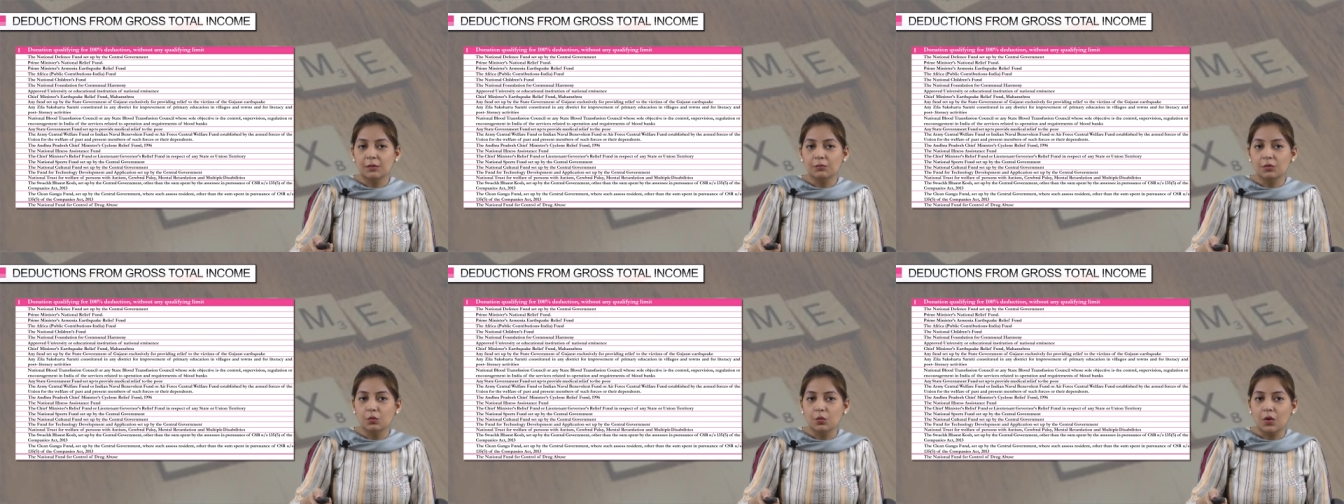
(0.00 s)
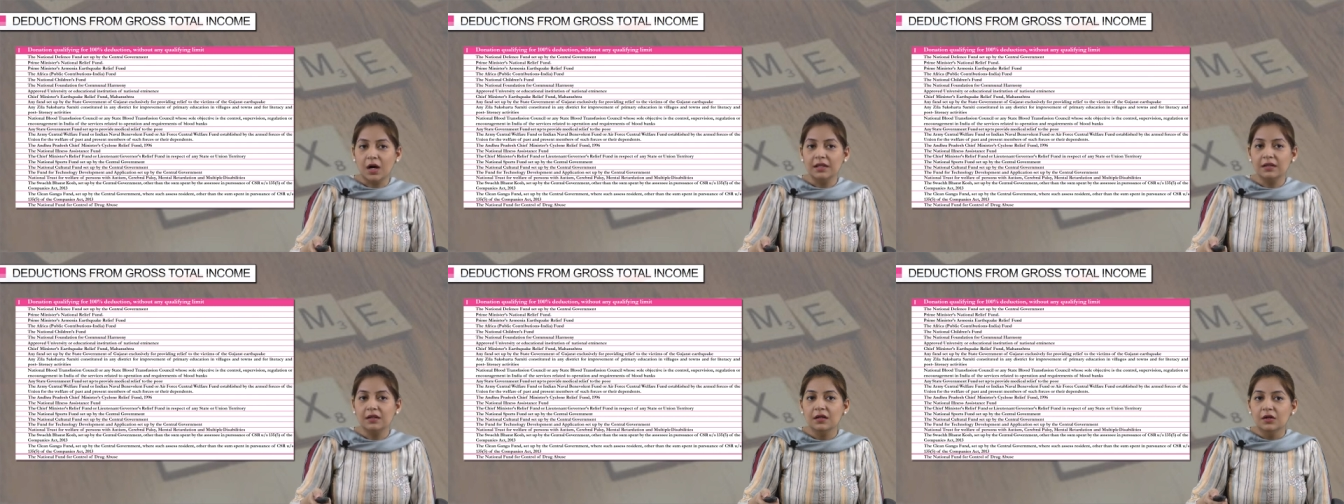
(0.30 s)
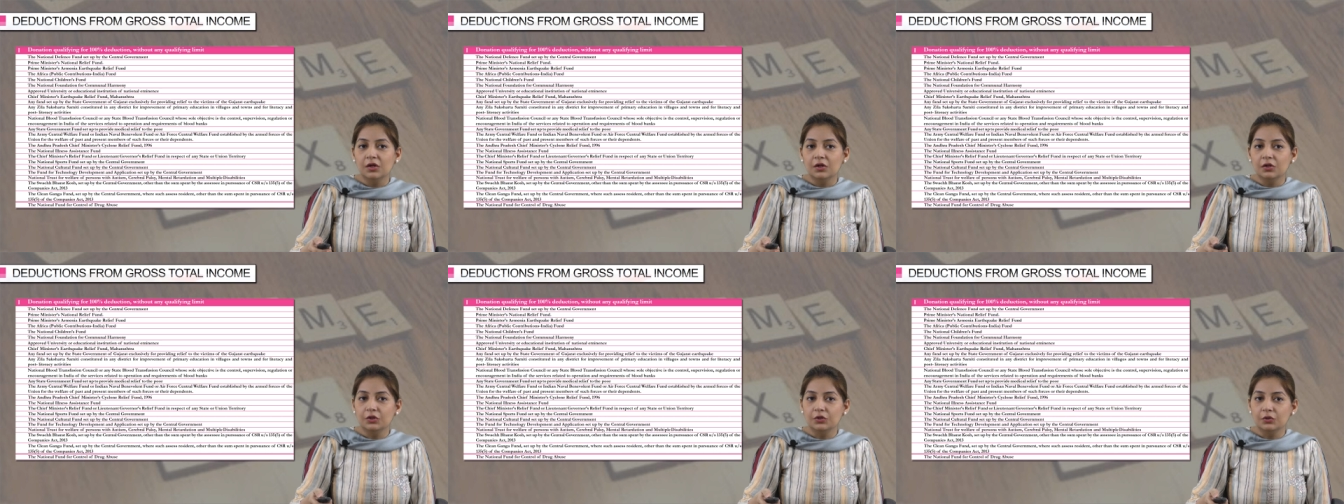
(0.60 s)
Number one,
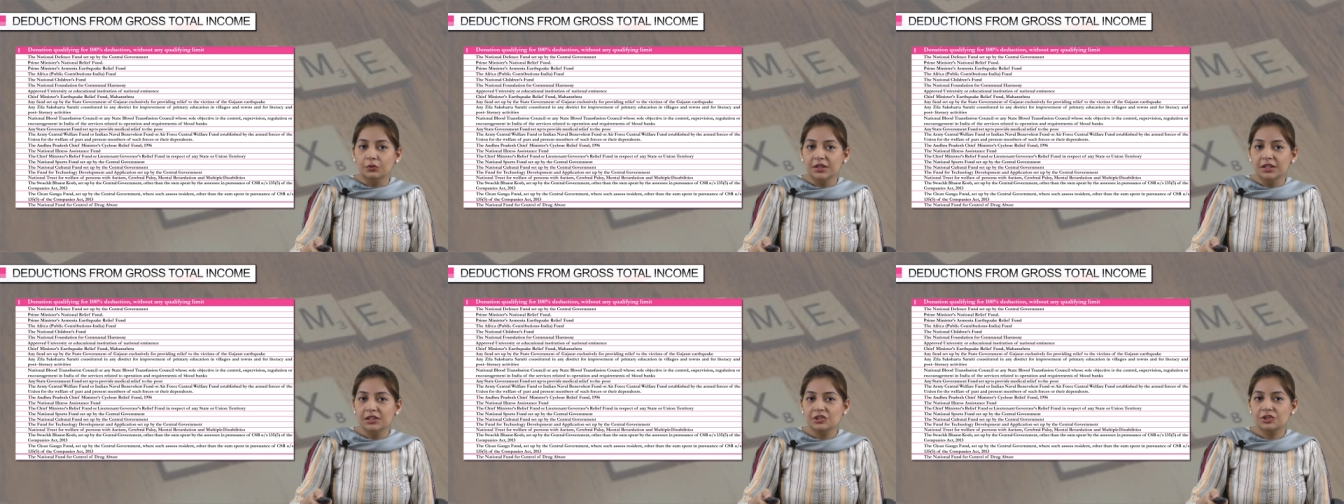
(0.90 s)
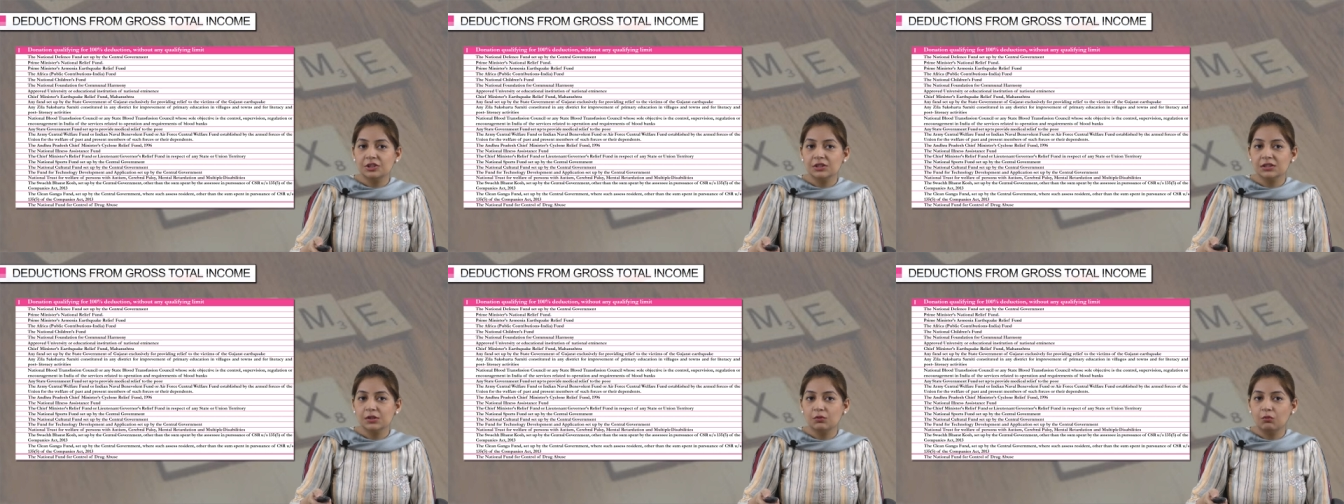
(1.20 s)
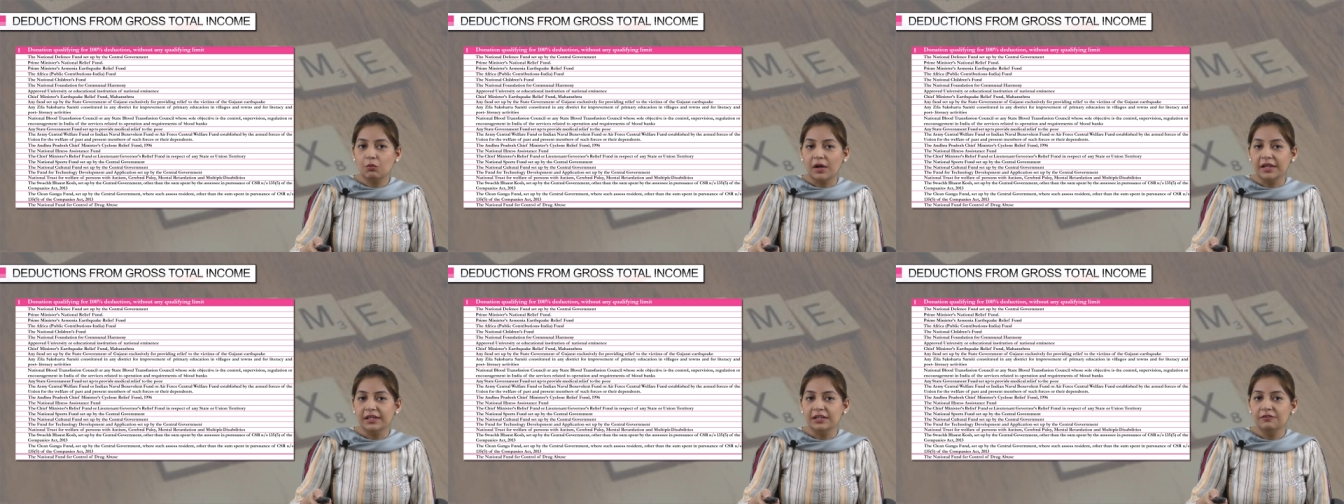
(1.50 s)
donation
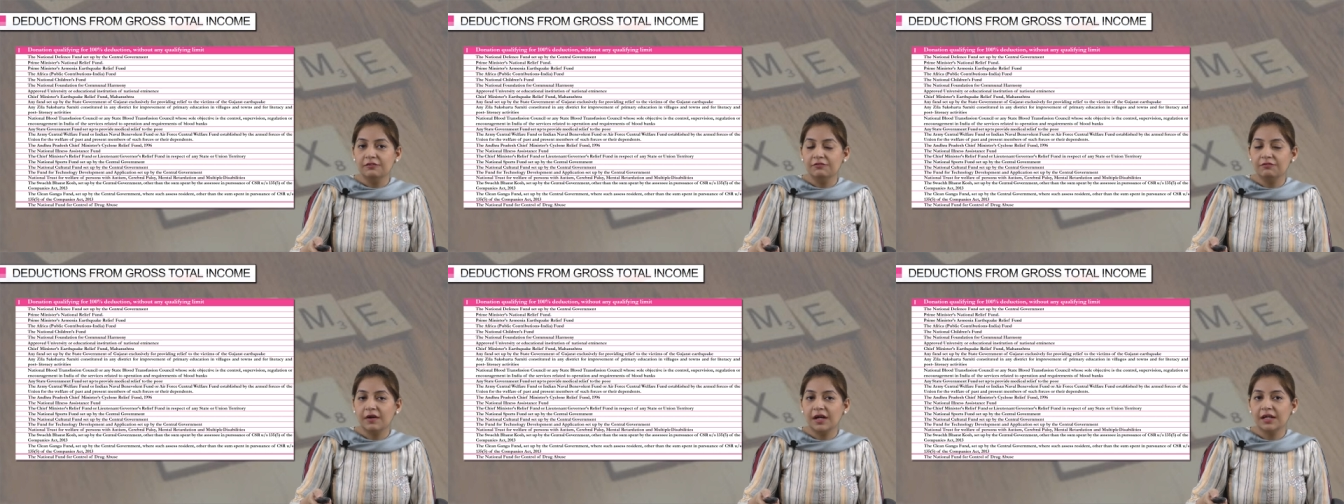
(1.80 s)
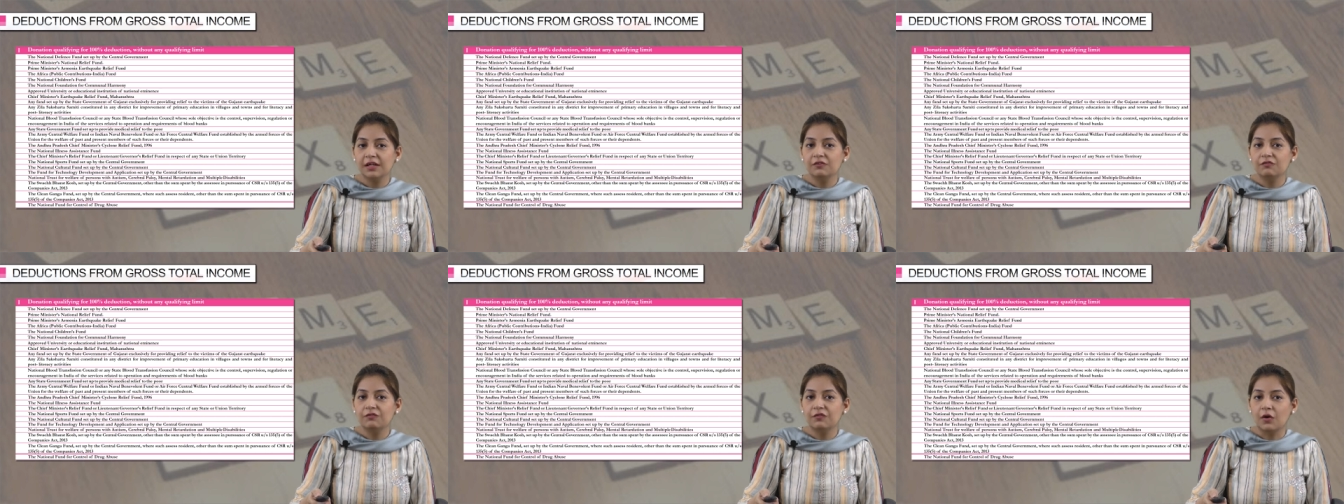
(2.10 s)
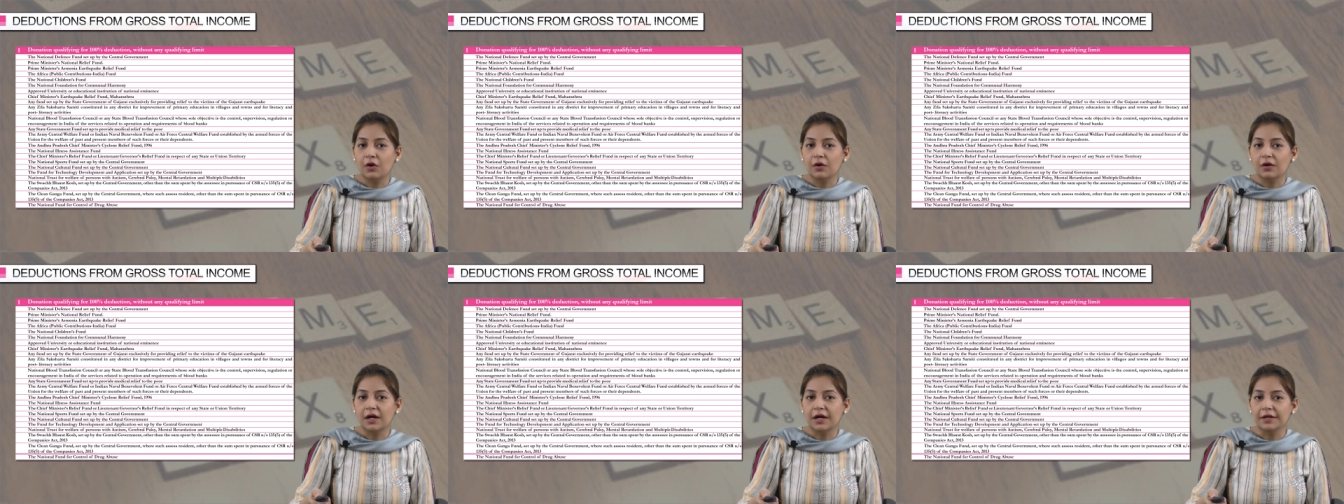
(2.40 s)
qualifying for